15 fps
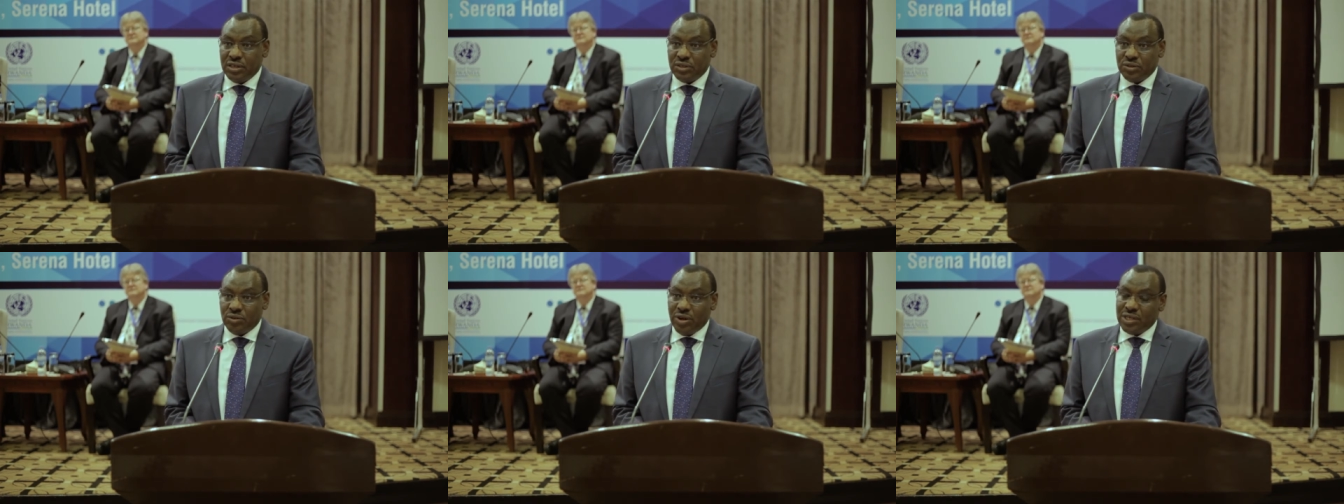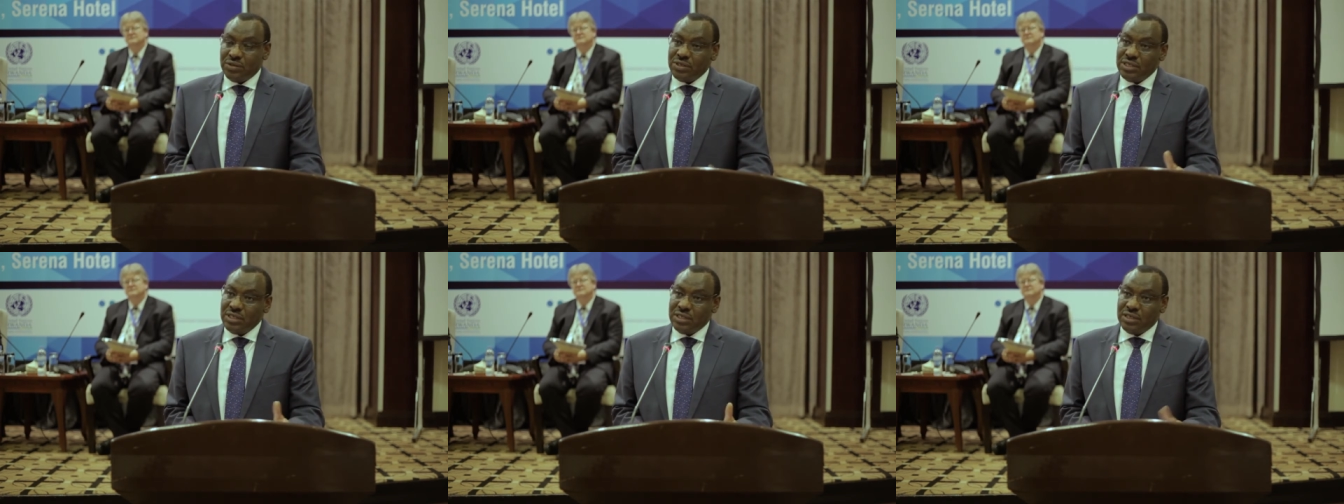So what
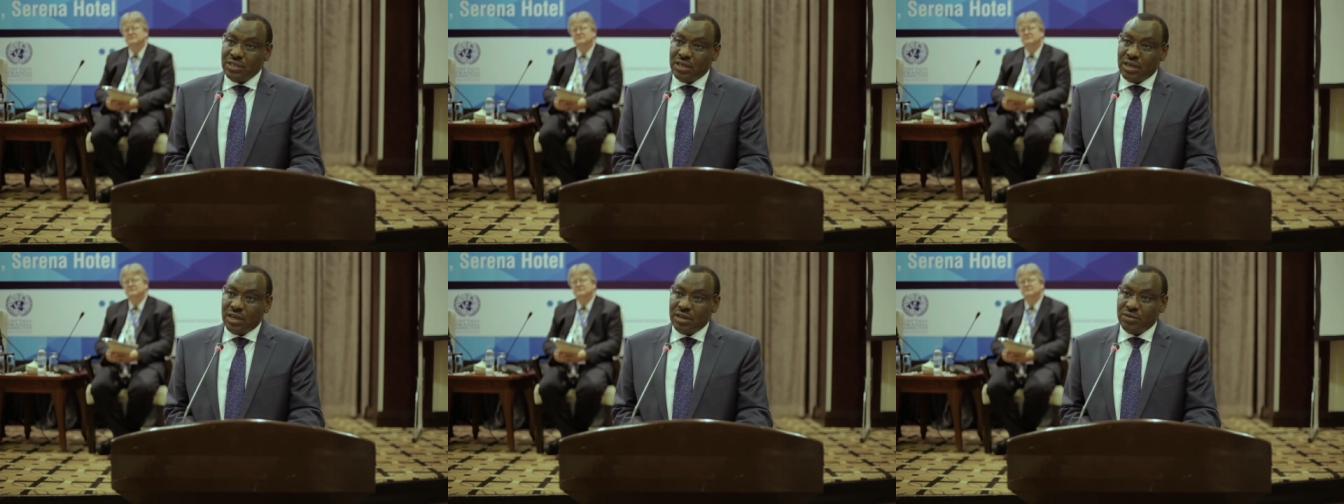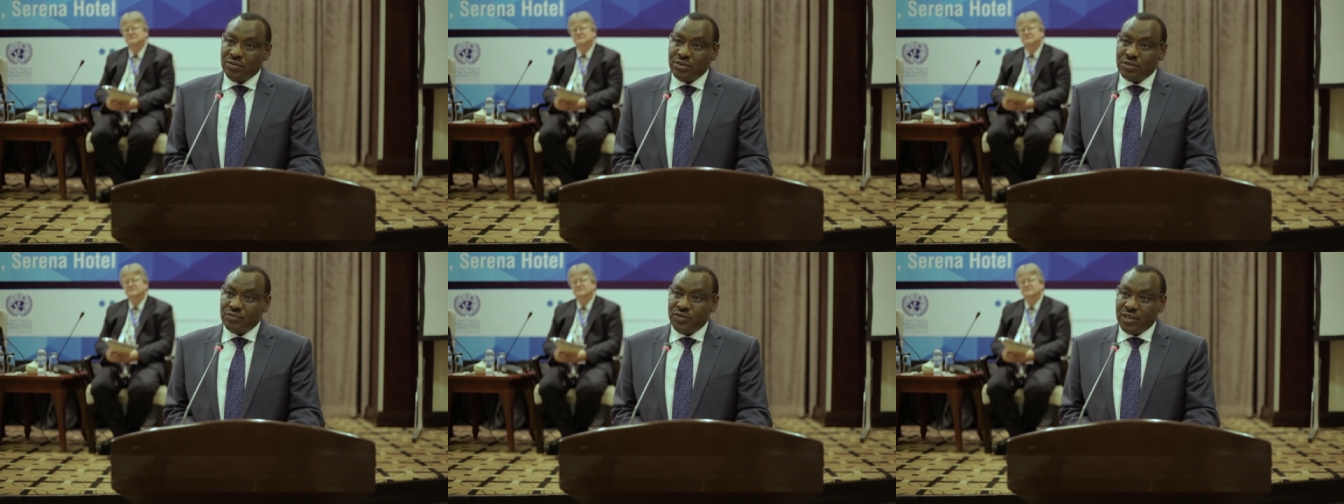we did here
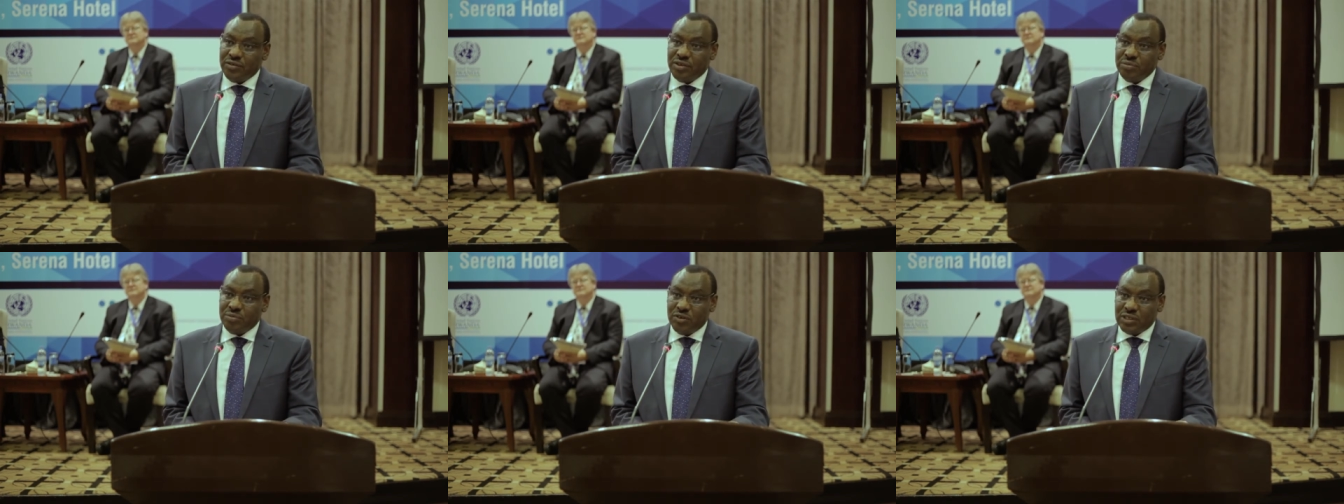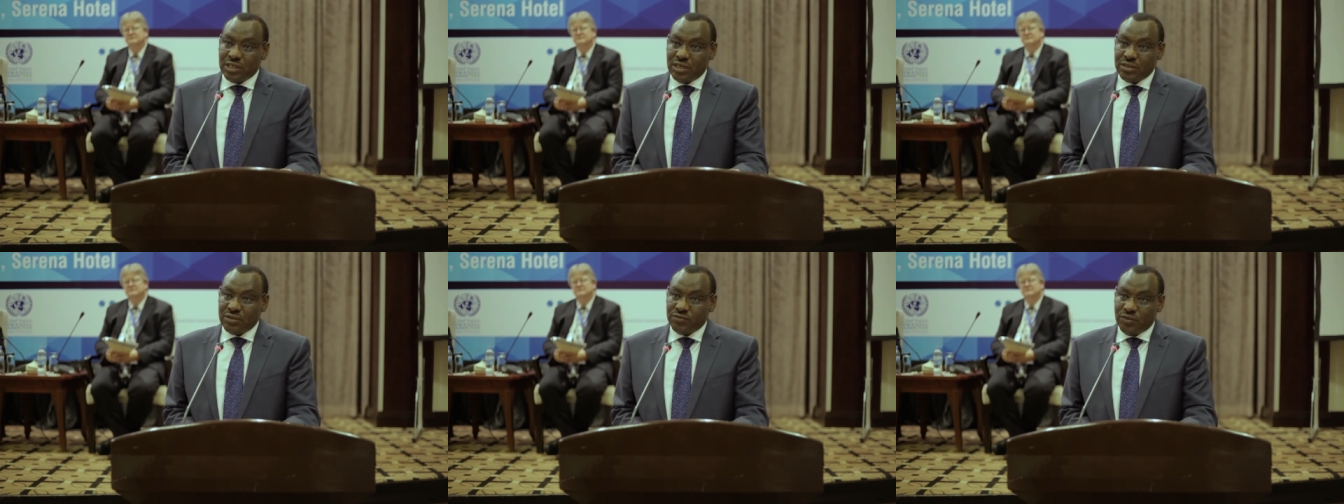was very, very
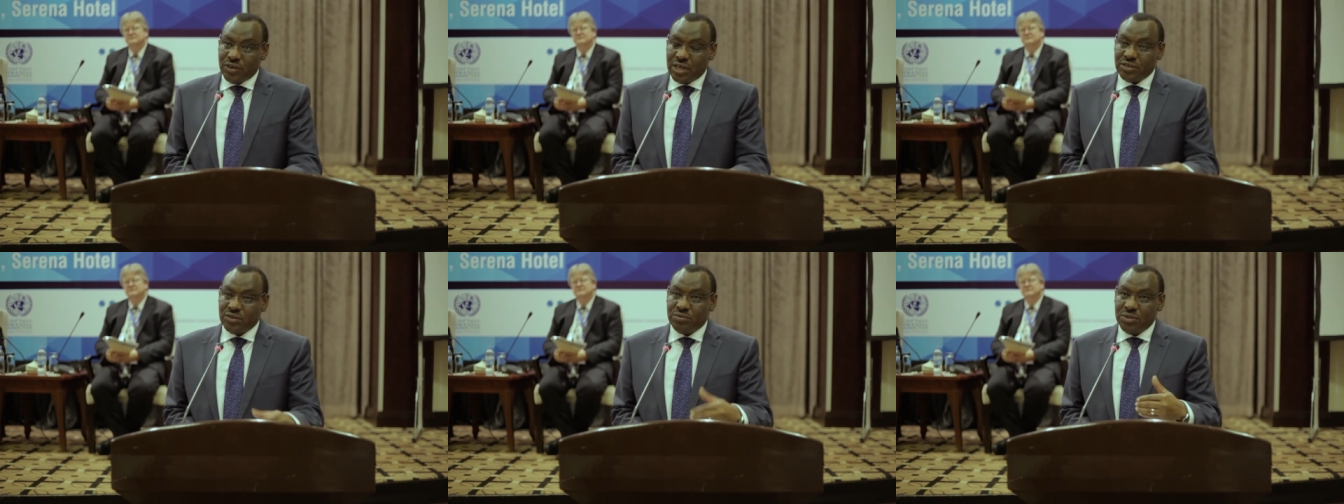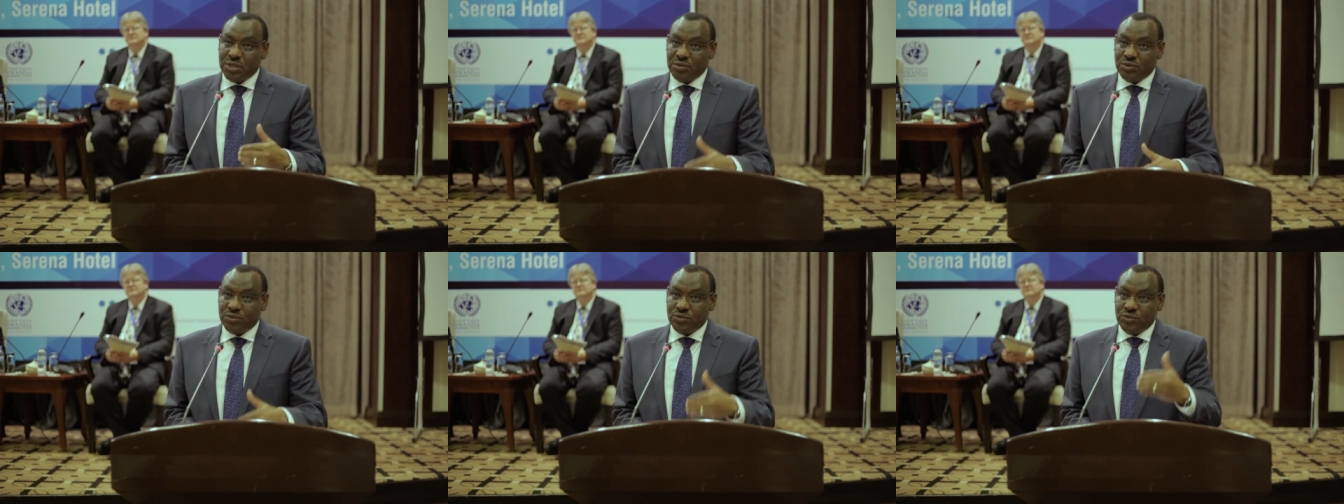important for us to be
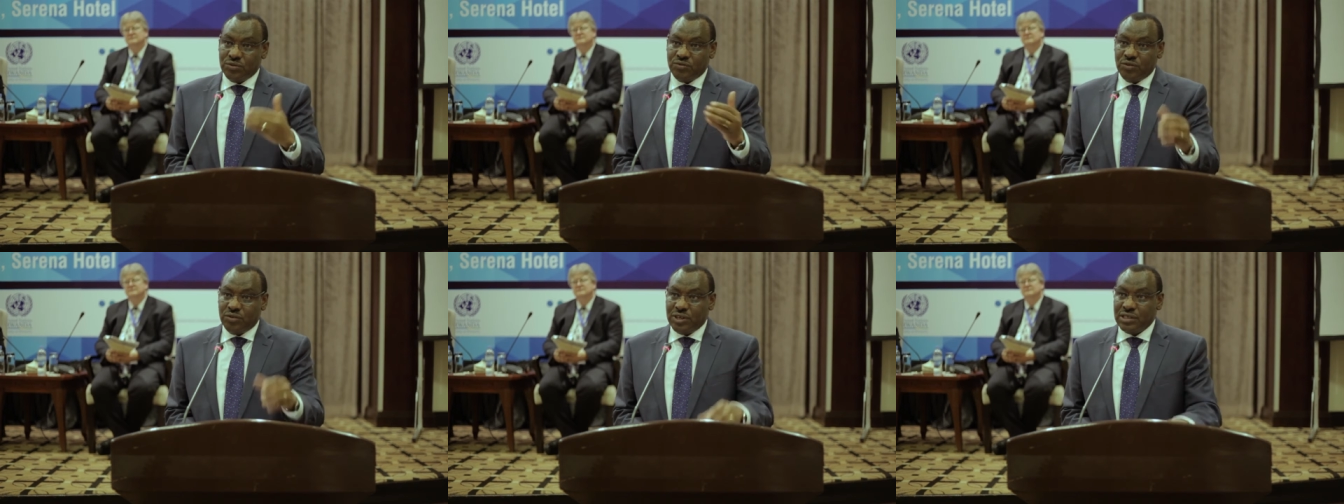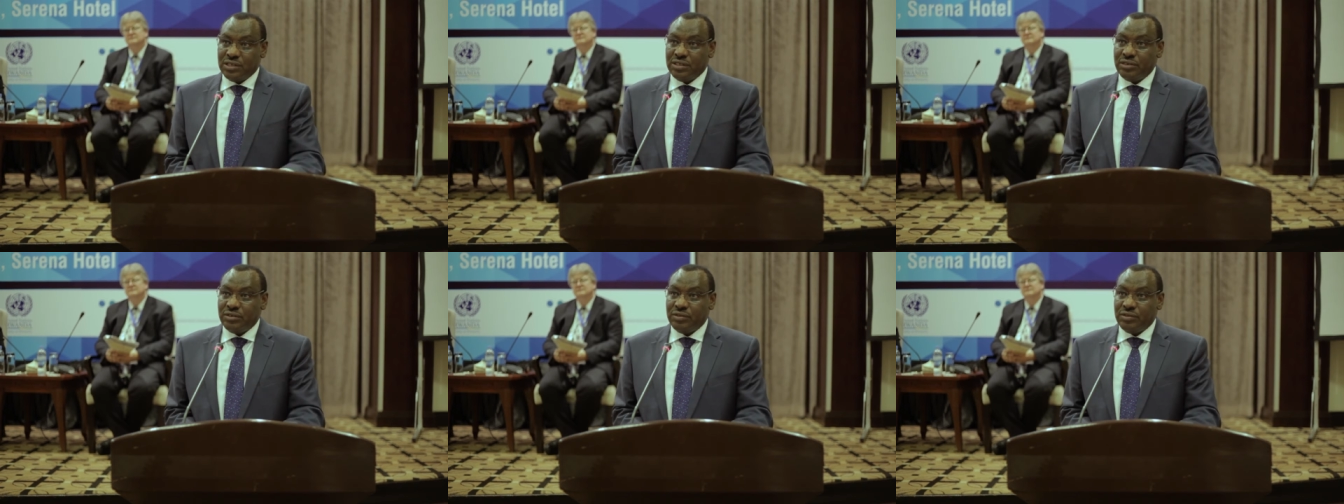able to look forward